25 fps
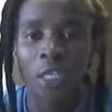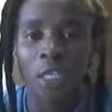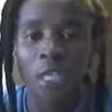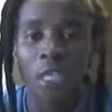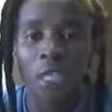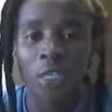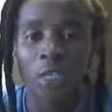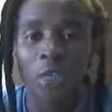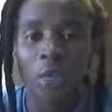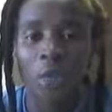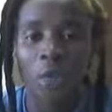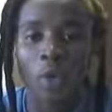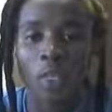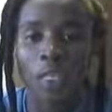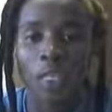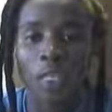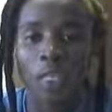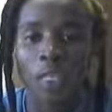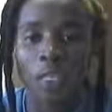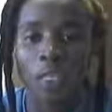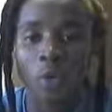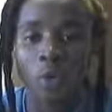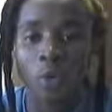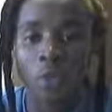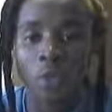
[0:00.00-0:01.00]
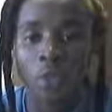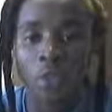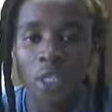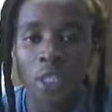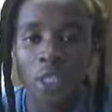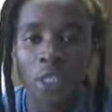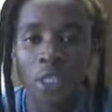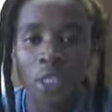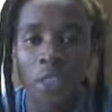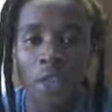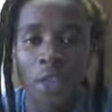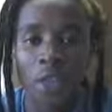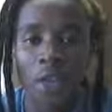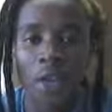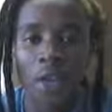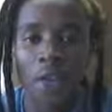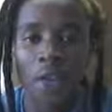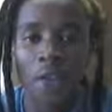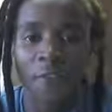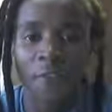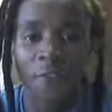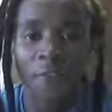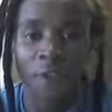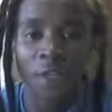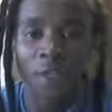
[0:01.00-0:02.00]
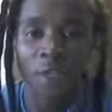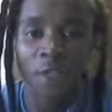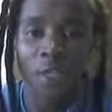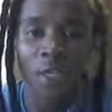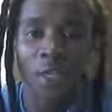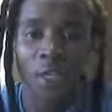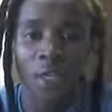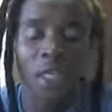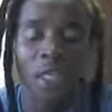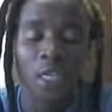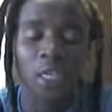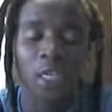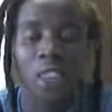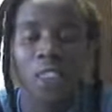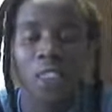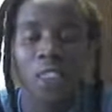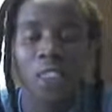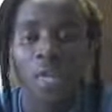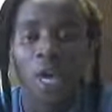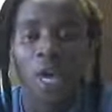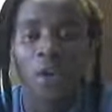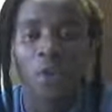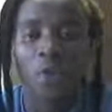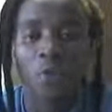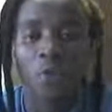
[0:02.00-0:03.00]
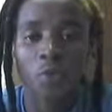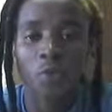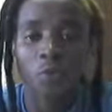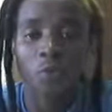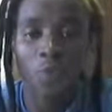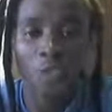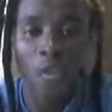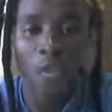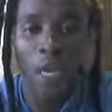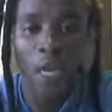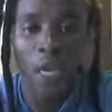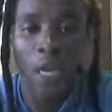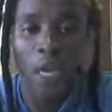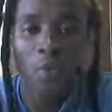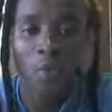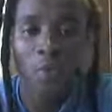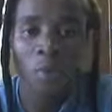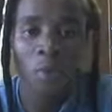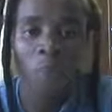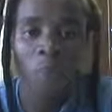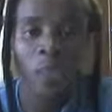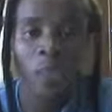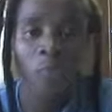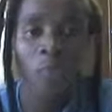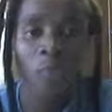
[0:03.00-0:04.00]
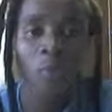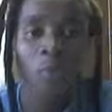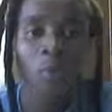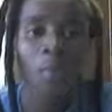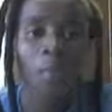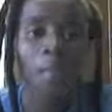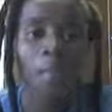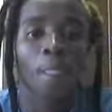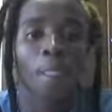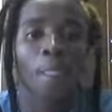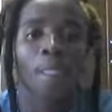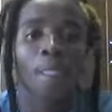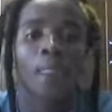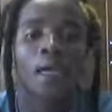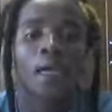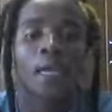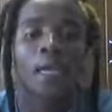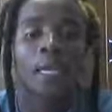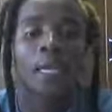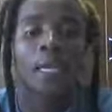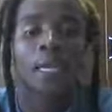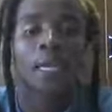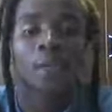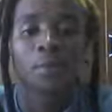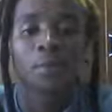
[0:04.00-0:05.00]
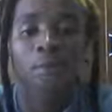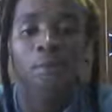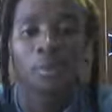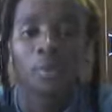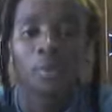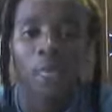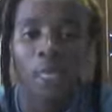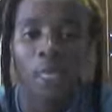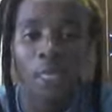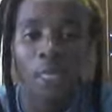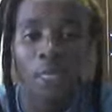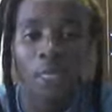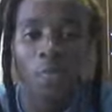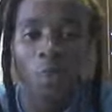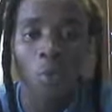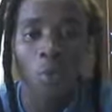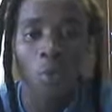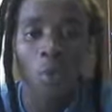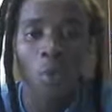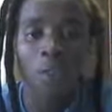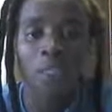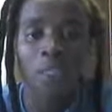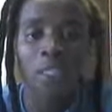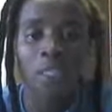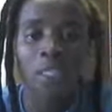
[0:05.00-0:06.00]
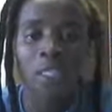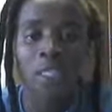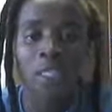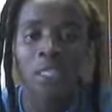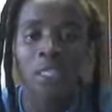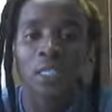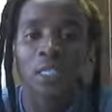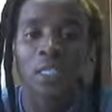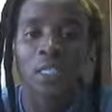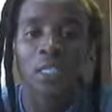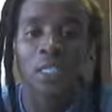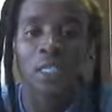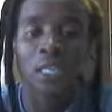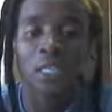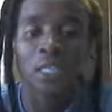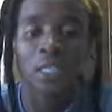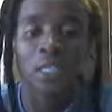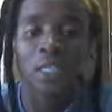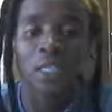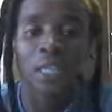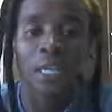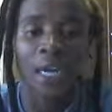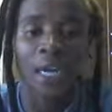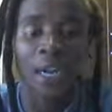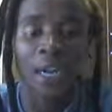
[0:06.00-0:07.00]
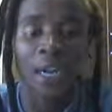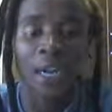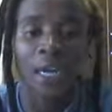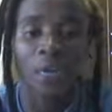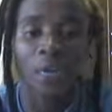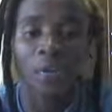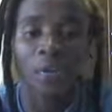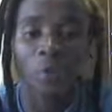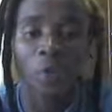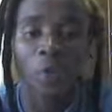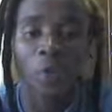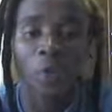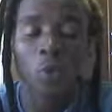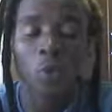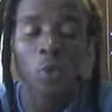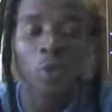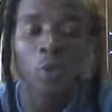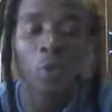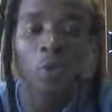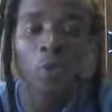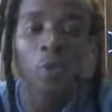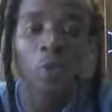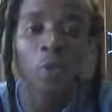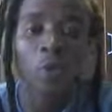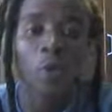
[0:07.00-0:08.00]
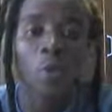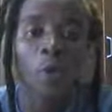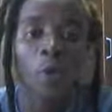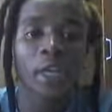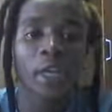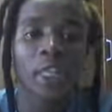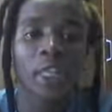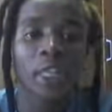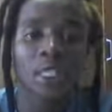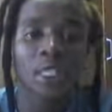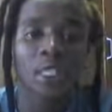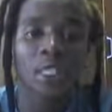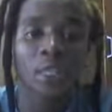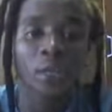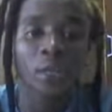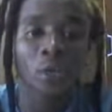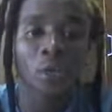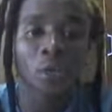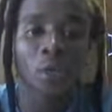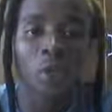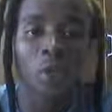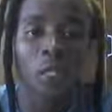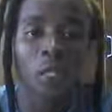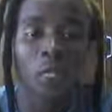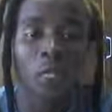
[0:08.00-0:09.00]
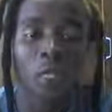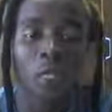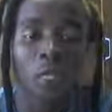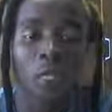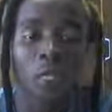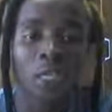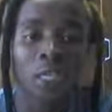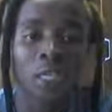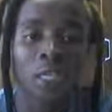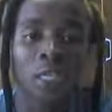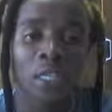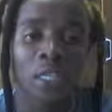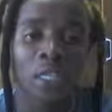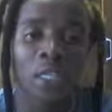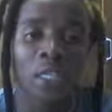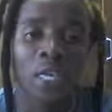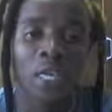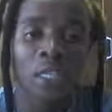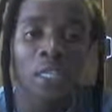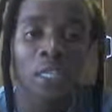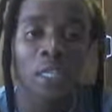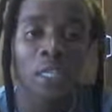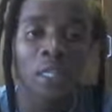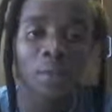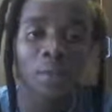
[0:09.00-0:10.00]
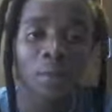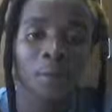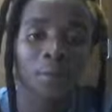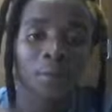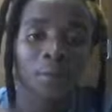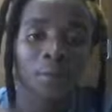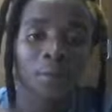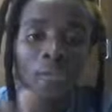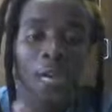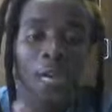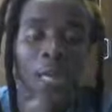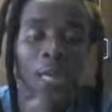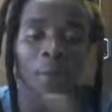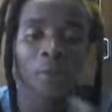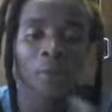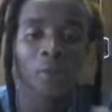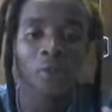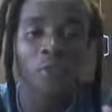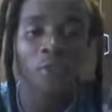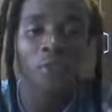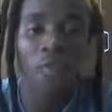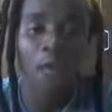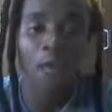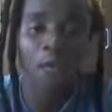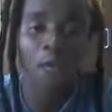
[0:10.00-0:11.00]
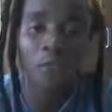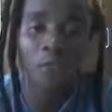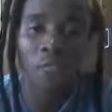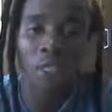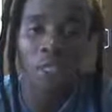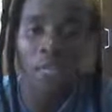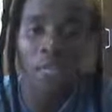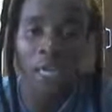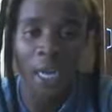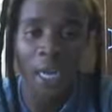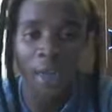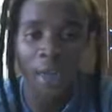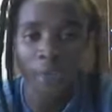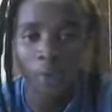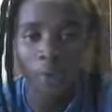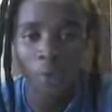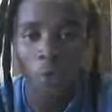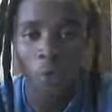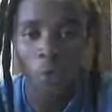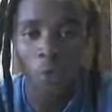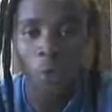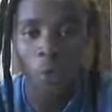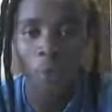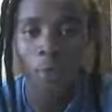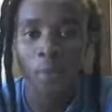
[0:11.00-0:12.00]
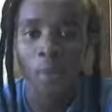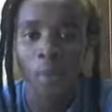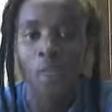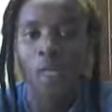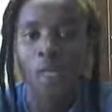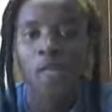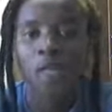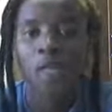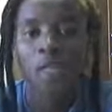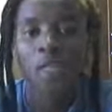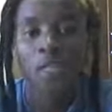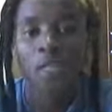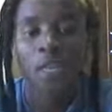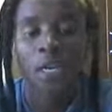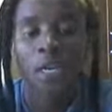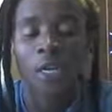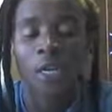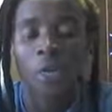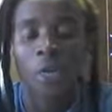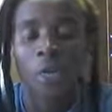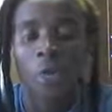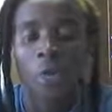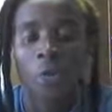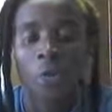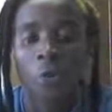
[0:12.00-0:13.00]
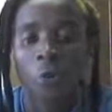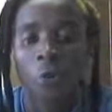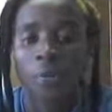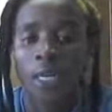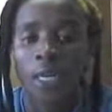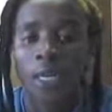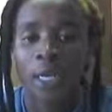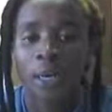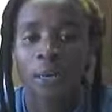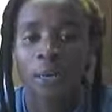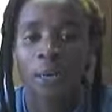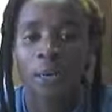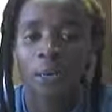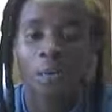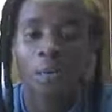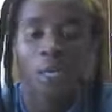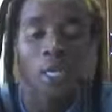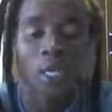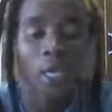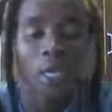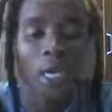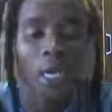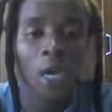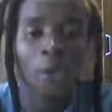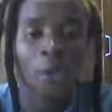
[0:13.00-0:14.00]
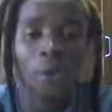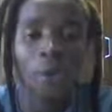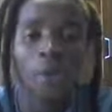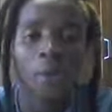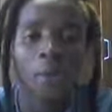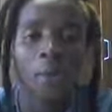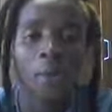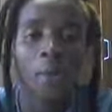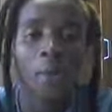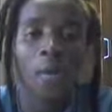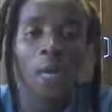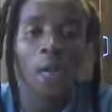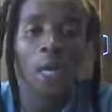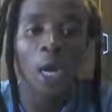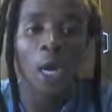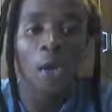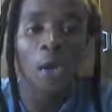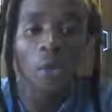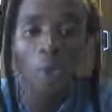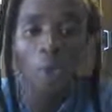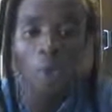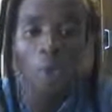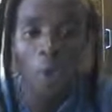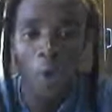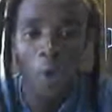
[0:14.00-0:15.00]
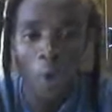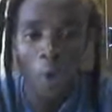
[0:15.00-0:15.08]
It is widely used in South Africa. It's an unofficial language. And then B, where does it derive? Where does the title, the name of the language derived from? Thug, hoodlum. Now remember, now